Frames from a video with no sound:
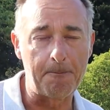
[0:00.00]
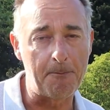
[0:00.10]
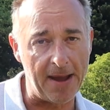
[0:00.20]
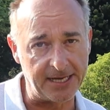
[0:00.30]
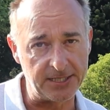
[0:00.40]

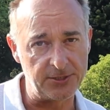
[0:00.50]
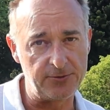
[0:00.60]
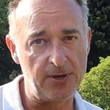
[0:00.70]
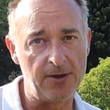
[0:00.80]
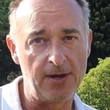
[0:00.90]
back
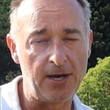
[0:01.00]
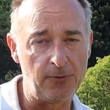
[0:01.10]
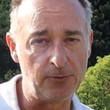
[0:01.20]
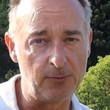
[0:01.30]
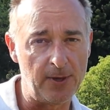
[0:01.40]
to her
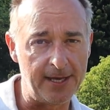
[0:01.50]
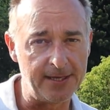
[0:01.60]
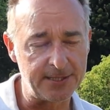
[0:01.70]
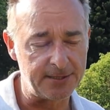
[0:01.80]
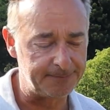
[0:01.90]
old ways.